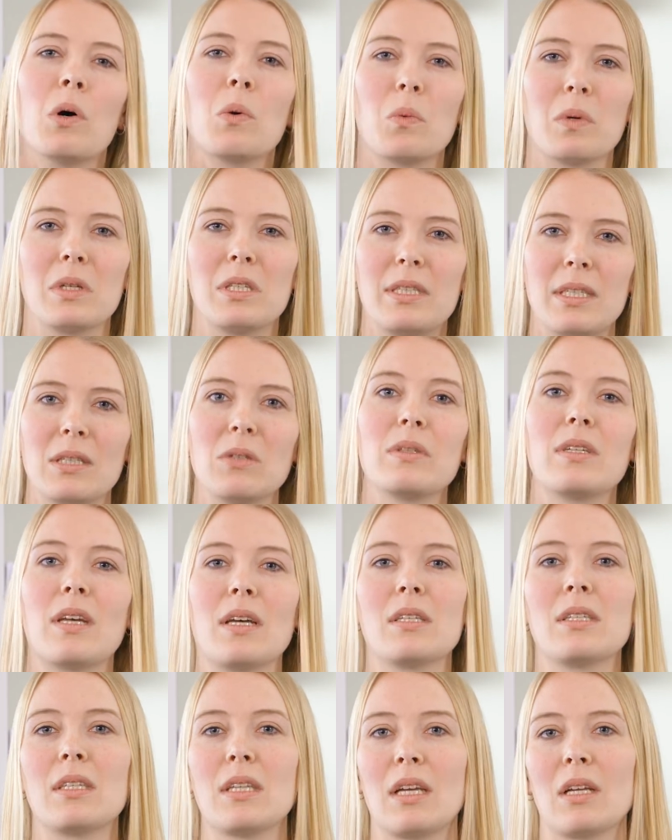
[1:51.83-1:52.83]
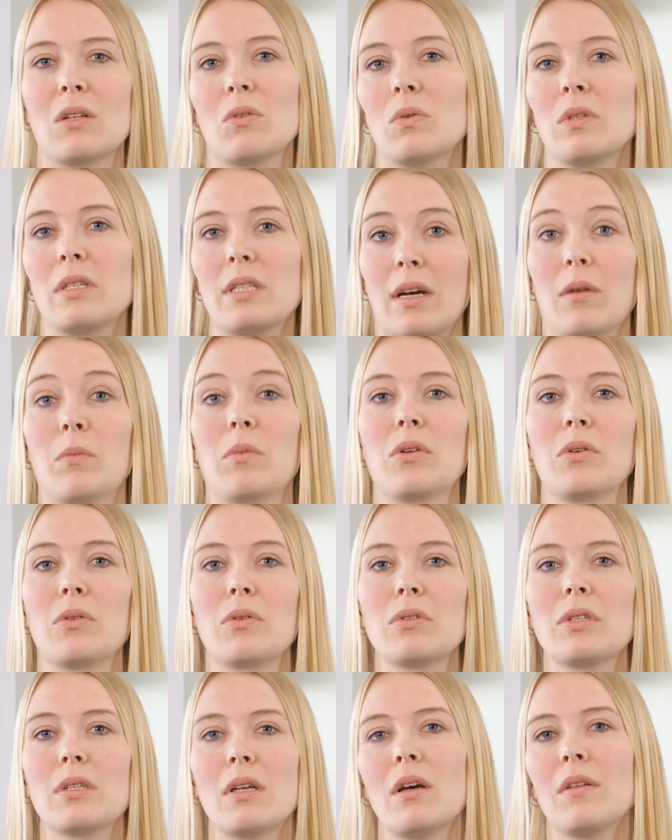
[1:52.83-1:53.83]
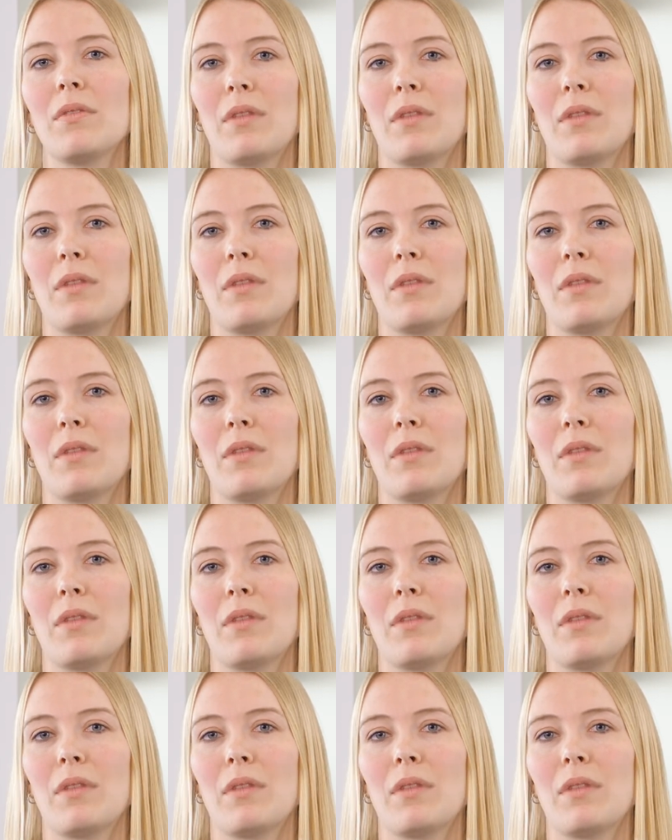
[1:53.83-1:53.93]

we're still testing it on cell models